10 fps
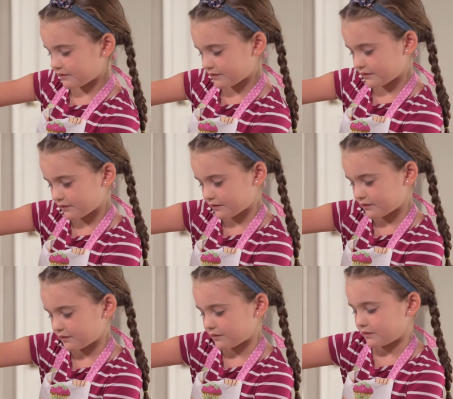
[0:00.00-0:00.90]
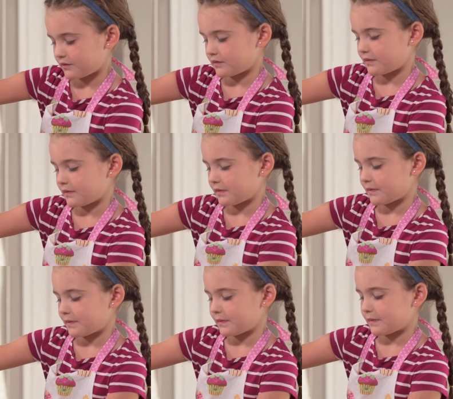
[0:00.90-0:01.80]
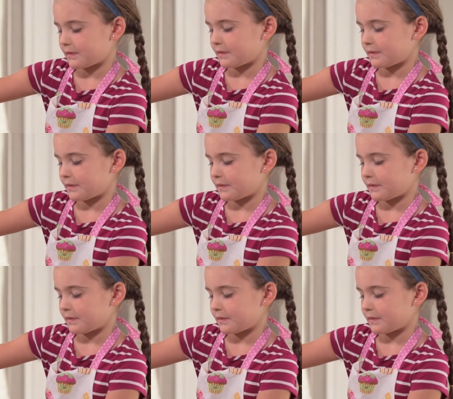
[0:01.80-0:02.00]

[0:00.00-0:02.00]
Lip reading: Nobody speaks.